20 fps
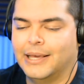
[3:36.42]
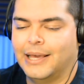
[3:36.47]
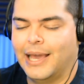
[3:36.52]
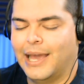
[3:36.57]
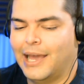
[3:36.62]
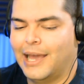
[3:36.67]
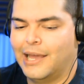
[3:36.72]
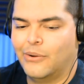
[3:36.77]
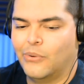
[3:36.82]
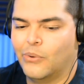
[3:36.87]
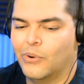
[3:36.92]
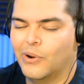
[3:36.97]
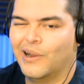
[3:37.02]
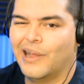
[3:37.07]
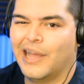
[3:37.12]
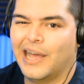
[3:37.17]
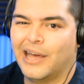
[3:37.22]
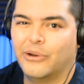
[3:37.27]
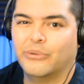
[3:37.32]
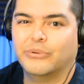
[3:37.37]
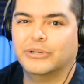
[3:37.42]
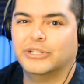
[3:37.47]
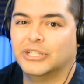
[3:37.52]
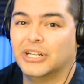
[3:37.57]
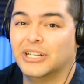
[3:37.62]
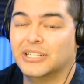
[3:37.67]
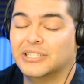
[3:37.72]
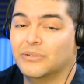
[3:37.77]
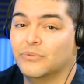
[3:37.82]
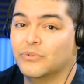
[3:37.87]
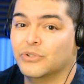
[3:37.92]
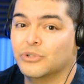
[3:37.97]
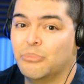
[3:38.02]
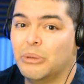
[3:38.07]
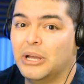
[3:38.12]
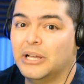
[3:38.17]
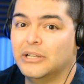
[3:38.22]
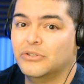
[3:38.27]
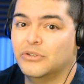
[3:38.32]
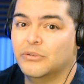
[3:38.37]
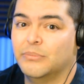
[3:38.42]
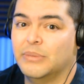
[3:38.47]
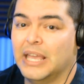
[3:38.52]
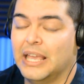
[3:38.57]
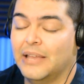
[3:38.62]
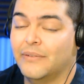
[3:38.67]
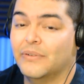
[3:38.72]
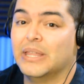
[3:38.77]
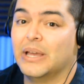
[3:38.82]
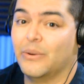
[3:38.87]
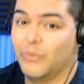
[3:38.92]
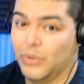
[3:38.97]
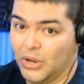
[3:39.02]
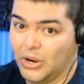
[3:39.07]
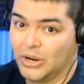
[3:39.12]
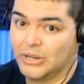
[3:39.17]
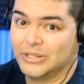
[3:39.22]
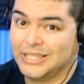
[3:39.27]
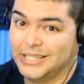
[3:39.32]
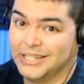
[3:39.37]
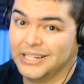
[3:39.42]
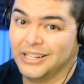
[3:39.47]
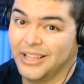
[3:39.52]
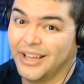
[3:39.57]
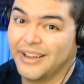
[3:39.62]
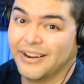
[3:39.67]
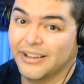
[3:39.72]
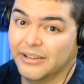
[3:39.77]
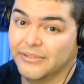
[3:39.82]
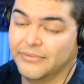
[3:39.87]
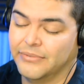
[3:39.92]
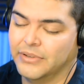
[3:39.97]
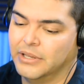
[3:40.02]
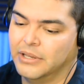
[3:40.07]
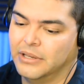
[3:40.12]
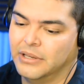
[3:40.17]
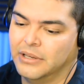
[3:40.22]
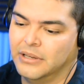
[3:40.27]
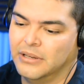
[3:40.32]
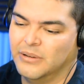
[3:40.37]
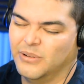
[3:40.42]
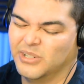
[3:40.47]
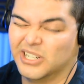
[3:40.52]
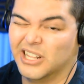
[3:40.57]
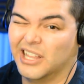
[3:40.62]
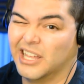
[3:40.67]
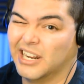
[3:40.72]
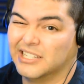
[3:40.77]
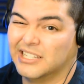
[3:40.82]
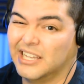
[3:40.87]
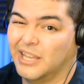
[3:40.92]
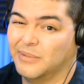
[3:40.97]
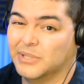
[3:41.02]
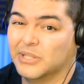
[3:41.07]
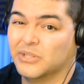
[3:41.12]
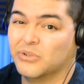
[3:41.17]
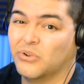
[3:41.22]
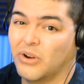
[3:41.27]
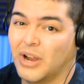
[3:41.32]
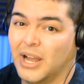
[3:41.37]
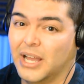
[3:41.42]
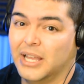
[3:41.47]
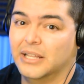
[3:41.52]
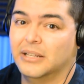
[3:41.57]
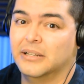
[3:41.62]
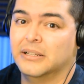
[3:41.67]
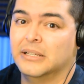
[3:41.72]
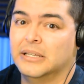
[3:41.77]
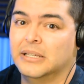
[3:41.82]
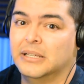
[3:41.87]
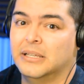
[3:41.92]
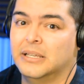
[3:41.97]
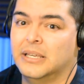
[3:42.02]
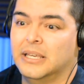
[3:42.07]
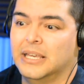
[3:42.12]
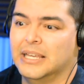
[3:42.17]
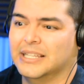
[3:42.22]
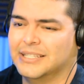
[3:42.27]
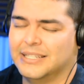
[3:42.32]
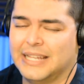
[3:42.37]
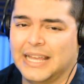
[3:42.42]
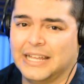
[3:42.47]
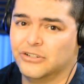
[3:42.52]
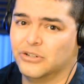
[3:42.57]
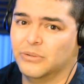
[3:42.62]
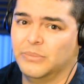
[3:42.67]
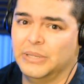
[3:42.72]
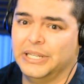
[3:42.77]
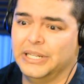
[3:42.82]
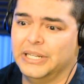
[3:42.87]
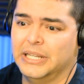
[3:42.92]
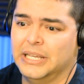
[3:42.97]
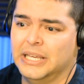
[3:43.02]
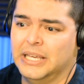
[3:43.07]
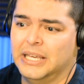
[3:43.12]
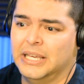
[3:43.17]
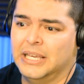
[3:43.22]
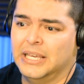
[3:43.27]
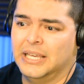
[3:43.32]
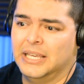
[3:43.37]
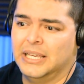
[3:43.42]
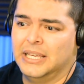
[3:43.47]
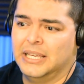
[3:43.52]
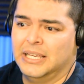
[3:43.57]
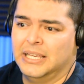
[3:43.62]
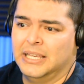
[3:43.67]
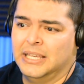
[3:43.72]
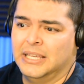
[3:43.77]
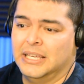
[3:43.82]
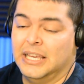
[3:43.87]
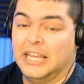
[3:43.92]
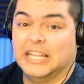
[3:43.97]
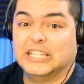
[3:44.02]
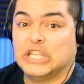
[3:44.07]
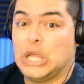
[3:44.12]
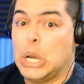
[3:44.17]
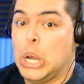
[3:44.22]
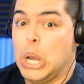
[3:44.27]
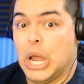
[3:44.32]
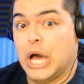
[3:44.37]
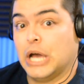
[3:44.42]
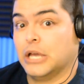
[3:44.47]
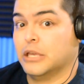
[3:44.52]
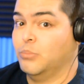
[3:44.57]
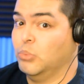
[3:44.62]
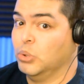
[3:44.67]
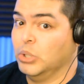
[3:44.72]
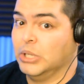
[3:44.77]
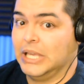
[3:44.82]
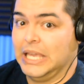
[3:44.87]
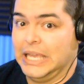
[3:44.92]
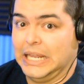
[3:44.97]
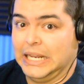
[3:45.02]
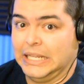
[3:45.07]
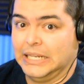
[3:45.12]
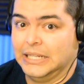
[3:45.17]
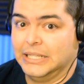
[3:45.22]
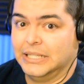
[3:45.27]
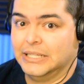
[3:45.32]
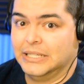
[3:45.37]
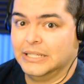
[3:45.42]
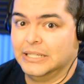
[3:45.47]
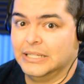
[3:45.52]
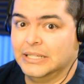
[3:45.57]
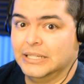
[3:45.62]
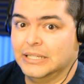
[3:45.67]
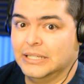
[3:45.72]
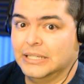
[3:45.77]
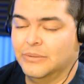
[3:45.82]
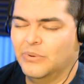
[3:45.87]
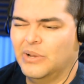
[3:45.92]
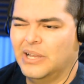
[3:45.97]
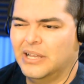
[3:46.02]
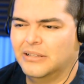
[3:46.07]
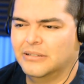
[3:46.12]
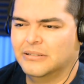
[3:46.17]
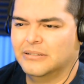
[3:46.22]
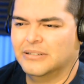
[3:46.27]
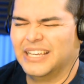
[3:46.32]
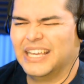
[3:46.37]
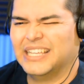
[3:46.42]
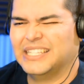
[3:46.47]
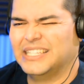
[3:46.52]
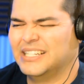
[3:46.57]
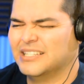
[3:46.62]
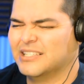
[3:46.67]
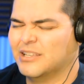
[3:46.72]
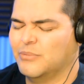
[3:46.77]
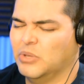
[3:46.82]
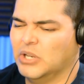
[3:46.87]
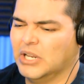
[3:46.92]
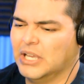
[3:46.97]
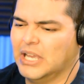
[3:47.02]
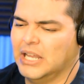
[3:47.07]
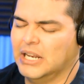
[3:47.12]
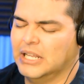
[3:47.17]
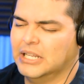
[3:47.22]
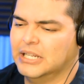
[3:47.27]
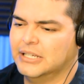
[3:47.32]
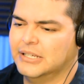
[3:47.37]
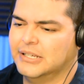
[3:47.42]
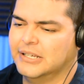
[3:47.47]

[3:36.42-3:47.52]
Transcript: And or how to adjust and respond to a behavior that we are seeing a lot of. Which a lot of times it's crying, it's tantruming, it's not communicating. Well, I guess it is communicating.